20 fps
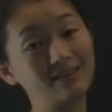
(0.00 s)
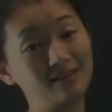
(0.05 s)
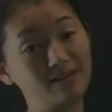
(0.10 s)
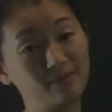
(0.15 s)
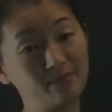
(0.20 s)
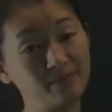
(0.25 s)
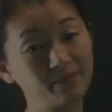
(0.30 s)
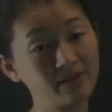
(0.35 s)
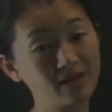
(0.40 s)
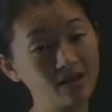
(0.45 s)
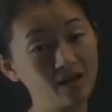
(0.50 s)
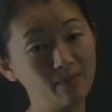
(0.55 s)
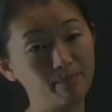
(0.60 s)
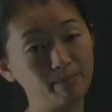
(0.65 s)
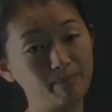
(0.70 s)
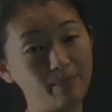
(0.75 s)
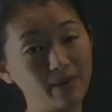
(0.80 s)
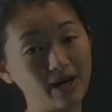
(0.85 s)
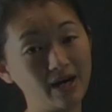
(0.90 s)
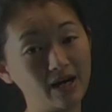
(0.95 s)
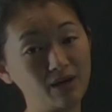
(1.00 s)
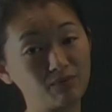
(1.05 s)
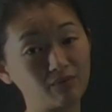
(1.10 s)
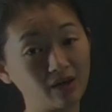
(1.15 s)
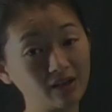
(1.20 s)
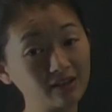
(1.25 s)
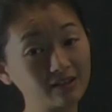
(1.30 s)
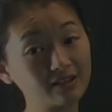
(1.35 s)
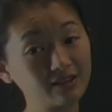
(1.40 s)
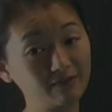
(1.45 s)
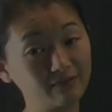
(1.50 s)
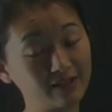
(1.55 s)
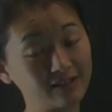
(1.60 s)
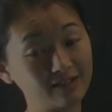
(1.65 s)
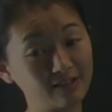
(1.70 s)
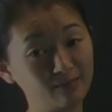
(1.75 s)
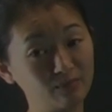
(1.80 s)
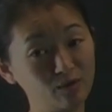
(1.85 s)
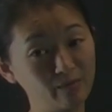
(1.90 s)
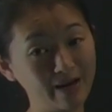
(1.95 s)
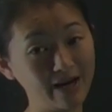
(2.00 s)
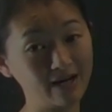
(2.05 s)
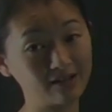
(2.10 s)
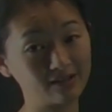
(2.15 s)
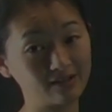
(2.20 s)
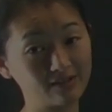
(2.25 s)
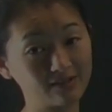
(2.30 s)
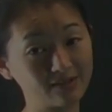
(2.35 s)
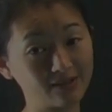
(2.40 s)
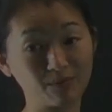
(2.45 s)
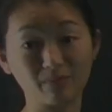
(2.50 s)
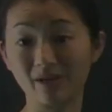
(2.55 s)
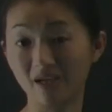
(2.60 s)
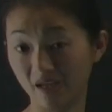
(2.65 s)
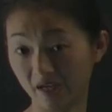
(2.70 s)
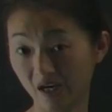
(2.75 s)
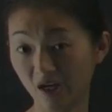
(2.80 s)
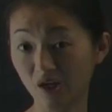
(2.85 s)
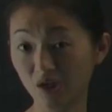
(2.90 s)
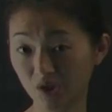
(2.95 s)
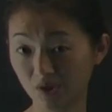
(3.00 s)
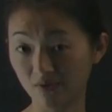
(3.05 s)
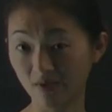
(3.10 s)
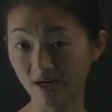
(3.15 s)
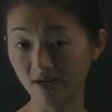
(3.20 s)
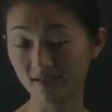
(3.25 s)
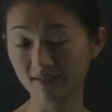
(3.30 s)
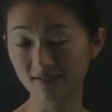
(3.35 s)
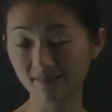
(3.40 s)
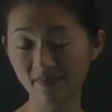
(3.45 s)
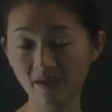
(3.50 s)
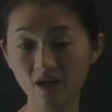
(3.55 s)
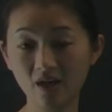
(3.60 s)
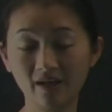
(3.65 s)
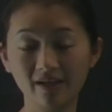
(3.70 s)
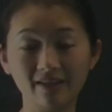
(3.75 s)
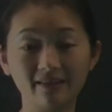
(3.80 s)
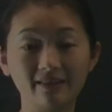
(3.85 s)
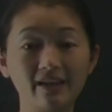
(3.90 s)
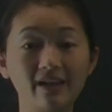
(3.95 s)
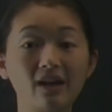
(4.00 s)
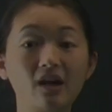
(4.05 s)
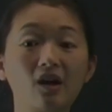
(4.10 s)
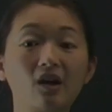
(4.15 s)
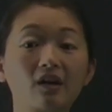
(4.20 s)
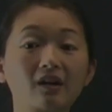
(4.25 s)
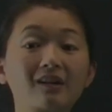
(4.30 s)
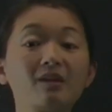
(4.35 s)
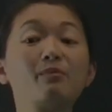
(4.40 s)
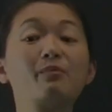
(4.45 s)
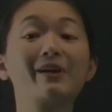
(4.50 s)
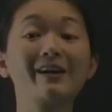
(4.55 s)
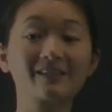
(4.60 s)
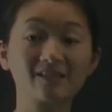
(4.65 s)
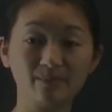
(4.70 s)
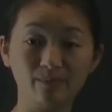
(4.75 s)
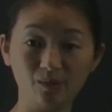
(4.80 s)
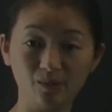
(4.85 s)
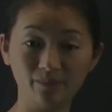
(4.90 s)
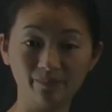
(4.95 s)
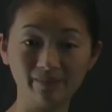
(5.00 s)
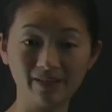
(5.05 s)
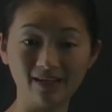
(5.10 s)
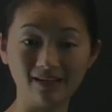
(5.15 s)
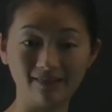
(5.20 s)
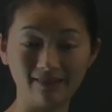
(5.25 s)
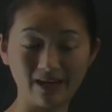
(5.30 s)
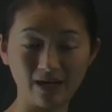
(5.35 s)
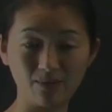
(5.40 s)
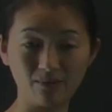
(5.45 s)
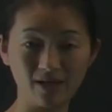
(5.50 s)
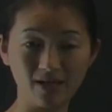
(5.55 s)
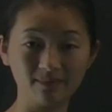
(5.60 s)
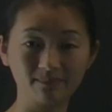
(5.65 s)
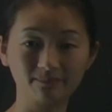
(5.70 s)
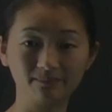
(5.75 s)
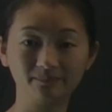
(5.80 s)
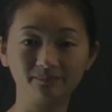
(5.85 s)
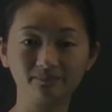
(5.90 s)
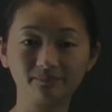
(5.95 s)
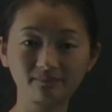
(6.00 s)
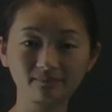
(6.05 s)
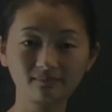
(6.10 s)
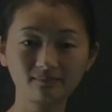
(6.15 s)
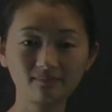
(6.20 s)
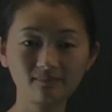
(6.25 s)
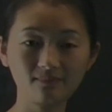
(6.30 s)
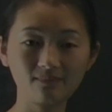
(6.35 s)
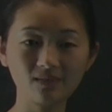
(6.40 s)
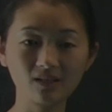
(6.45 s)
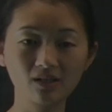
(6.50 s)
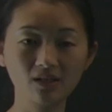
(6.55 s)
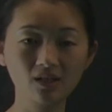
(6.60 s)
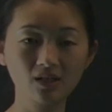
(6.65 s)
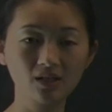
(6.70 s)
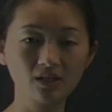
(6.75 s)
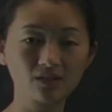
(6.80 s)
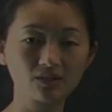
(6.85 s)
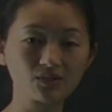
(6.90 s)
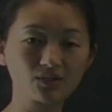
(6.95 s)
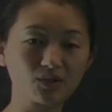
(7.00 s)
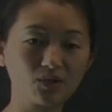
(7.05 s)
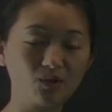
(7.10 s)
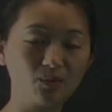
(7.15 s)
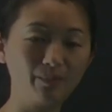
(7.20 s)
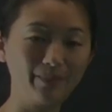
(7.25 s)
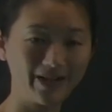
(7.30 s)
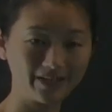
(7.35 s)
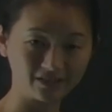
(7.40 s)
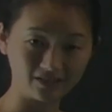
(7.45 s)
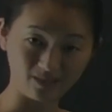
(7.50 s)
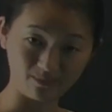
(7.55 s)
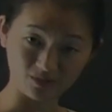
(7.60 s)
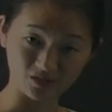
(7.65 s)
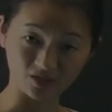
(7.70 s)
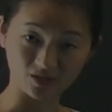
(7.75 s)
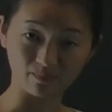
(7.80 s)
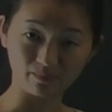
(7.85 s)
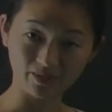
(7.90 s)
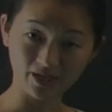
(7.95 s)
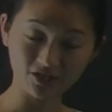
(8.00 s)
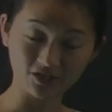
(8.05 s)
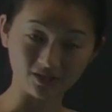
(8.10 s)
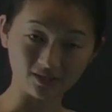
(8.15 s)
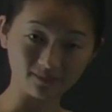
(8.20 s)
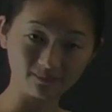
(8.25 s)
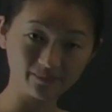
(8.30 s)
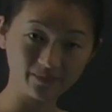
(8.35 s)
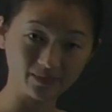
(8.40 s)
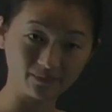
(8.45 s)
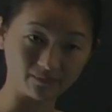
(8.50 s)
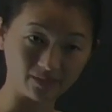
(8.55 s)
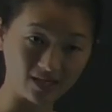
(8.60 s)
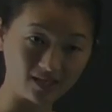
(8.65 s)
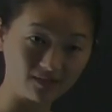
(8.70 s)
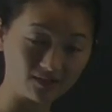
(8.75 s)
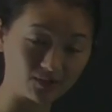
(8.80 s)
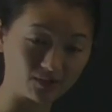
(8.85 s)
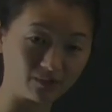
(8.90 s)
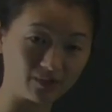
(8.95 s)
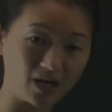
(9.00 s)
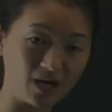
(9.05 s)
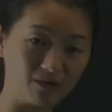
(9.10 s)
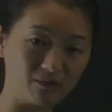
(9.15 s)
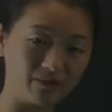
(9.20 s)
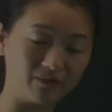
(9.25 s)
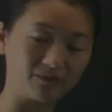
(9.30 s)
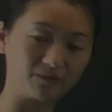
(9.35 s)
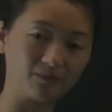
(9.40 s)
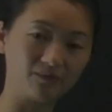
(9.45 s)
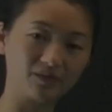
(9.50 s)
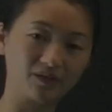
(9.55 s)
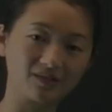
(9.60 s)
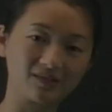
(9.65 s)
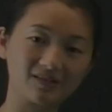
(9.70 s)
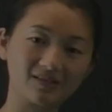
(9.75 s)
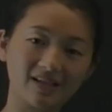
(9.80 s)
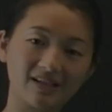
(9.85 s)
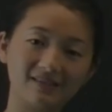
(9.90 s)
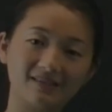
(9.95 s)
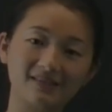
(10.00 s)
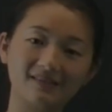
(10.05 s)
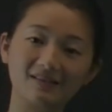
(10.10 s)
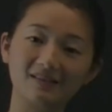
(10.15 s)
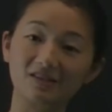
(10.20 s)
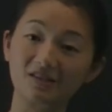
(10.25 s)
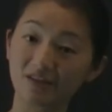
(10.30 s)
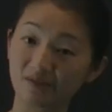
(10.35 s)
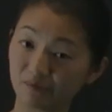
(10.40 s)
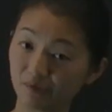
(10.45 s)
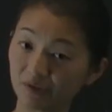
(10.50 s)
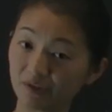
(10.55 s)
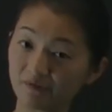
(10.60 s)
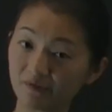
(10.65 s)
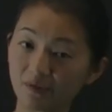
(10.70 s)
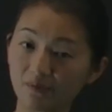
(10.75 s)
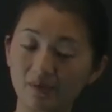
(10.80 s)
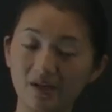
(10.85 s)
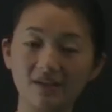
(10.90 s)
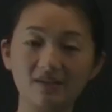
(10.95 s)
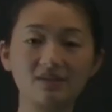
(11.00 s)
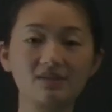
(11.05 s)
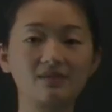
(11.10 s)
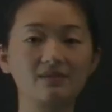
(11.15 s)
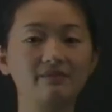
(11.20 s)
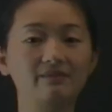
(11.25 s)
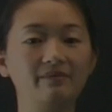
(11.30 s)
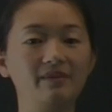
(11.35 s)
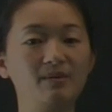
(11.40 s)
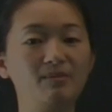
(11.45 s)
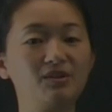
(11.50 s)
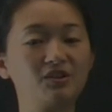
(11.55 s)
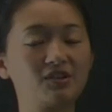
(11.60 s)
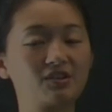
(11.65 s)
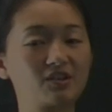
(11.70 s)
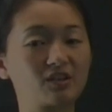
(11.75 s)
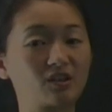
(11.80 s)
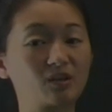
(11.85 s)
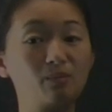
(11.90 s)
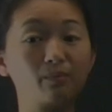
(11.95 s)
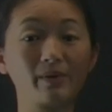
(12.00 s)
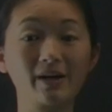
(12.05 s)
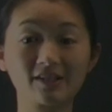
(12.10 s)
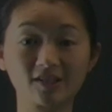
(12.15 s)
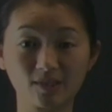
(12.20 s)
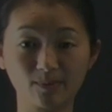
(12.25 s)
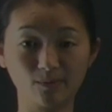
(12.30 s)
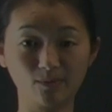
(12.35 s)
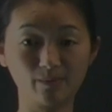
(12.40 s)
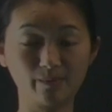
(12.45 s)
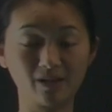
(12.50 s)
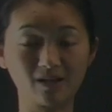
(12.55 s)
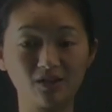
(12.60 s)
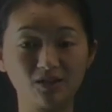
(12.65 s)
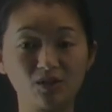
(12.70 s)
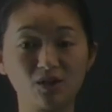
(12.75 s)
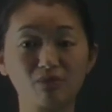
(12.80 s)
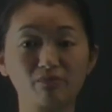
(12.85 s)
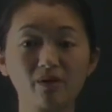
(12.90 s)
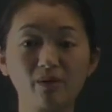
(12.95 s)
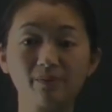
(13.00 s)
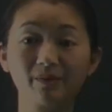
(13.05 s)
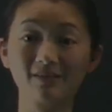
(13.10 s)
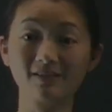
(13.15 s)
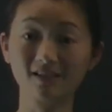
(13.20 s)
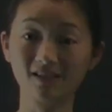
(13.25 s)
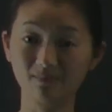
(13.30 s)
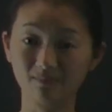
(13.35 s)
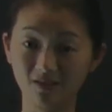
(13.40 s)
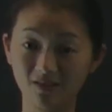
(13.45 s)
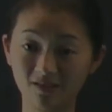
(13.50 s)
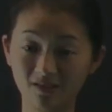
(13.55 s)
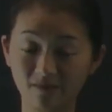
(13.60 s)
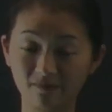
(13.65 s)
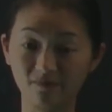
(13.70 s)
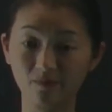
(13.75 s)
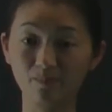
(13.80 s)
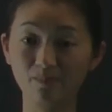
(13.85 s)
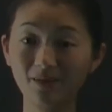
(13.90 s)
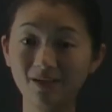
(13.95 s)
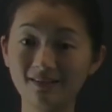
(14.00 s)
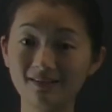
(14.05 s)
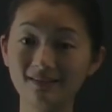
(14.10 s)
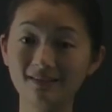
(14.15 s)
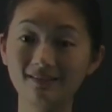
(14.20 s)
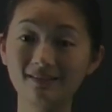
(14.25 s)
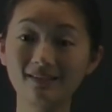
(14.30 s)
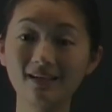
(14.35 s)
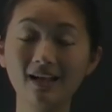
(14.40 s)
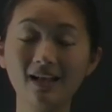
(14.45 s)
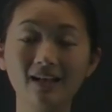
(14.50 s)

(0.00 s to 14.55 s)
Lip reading: them by relatively simple patterns that we can characterize, they are compressible in that way. So back to image compression, right? So now we've said this in several different ways. Images are compressible because you could represent them in this different basis.